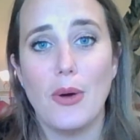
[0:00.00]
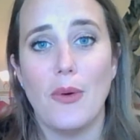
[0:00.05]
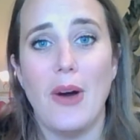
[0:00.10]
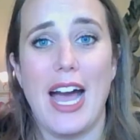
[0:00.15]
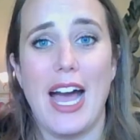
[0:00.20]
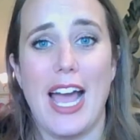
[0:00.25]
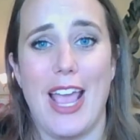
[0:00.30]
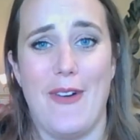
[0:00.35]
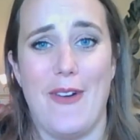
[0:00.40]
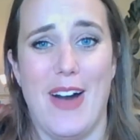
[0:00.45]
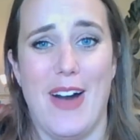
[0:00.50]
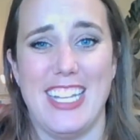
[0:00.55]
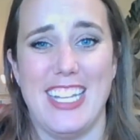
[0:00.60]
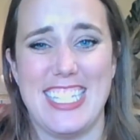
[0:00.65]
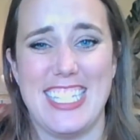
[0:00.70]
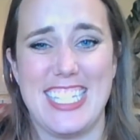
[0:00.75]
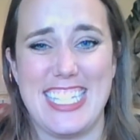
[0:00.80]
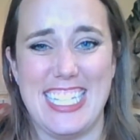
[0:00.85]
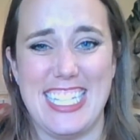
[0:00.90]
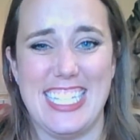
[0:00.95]
why I
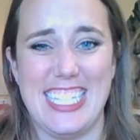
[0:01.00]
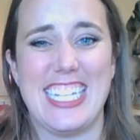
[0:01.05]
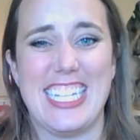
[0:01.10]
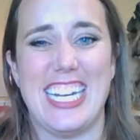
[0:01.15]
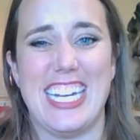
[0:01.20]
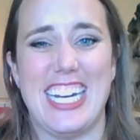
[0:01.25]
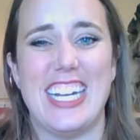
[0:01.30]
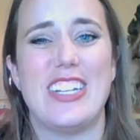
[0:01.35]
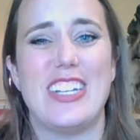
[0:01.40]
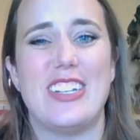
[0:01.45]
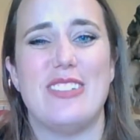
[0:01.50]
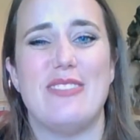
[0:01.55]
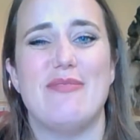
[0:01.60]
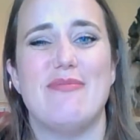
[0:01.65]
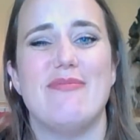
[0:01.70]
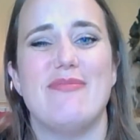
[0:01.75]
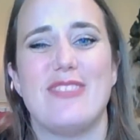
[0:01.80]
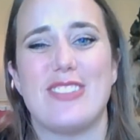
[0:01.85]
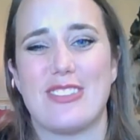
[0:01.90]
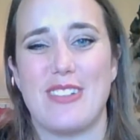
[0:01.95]
want silica to
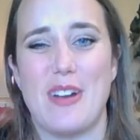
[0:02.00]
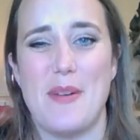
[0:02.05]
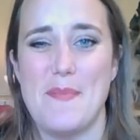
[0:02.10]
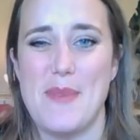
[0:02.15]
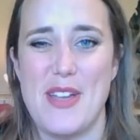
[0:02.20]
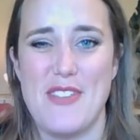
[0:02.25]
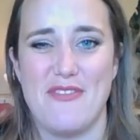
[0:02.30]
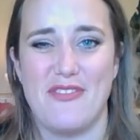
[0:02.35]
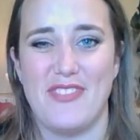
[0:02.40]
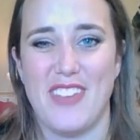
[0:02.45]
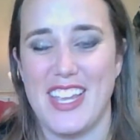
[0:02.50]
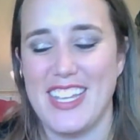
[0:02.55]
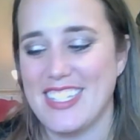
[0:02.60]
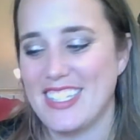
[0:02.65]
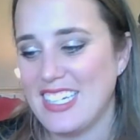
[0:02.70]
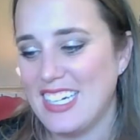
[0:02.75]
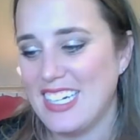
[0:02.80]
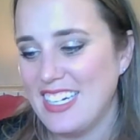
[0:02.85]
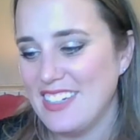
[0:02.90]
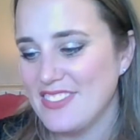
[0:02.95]
scrub my face
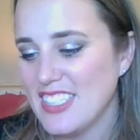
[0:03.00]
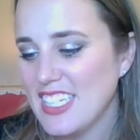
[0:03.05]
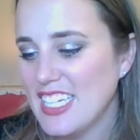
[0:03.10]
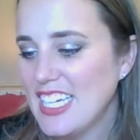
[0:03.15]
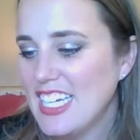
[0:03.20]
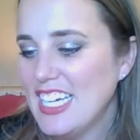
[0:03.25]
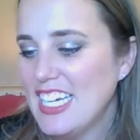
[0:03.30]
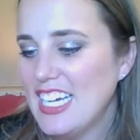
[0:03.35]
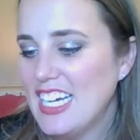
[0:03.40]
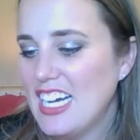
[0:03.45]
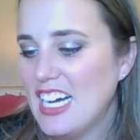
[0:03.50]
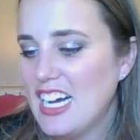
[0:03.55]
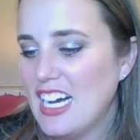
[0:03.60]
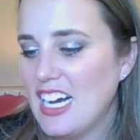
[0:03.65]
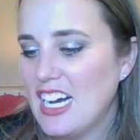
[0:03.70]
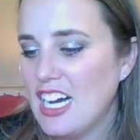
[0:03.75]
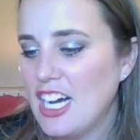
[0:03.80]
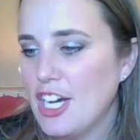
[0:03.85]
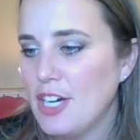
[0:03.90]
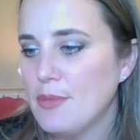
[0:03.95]
off,
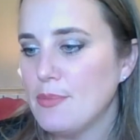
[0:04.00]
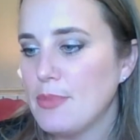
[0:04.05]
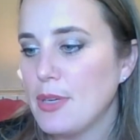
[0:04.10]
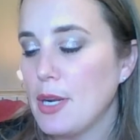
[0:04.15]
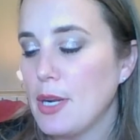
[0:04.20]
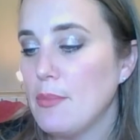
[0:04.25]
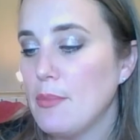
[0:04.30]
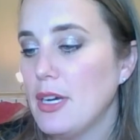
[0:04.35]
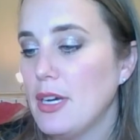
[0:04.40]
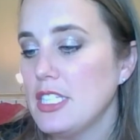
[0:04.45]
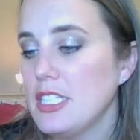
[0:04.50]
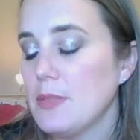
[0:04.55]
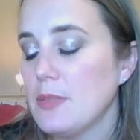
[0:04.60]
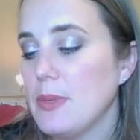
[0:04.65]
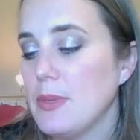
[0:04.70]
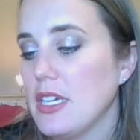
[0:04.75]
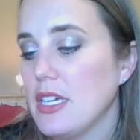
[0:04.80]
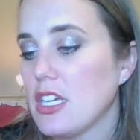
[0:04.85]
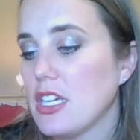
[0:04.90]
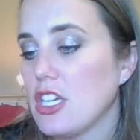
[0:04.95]
um, but it must
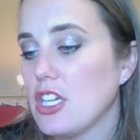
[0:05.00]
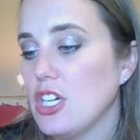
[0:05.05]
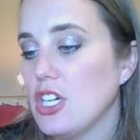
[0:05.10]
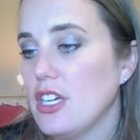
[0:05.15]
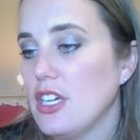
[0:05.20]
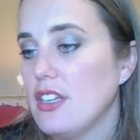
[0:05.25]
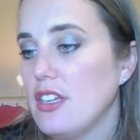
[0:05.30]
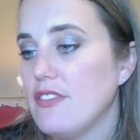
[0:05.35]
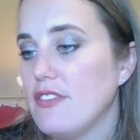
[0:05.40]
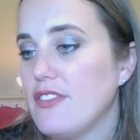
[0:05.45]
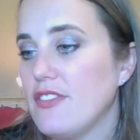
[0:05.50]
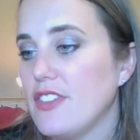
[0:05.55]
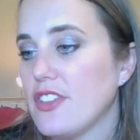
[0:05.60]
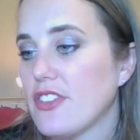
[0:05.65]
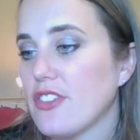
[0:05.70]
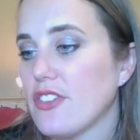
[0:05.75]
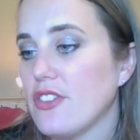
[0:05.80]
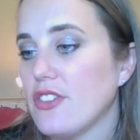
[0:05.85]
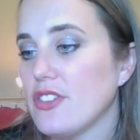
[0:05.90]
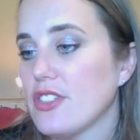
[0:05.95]
be a good
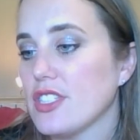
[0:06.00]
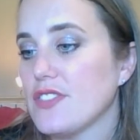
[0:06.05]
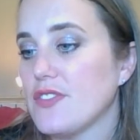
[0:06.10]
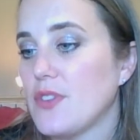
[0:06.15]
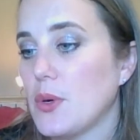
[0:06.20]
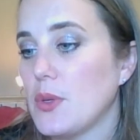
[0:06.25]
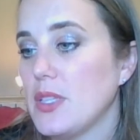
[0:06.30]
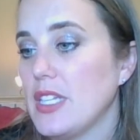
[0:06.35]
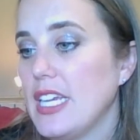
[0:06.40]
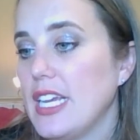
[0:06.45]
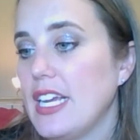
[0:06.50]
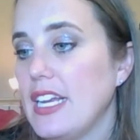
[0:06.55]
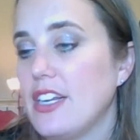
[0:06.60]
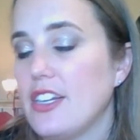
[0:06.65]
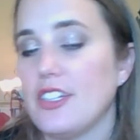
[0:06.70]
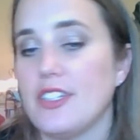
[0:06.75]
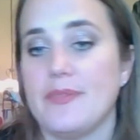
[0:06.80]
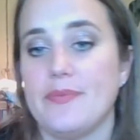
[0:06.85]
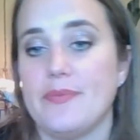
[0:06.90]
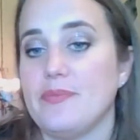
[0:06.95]
physical
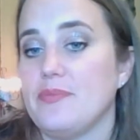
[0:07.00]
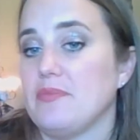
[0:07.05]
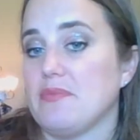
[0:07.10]
exfoliator.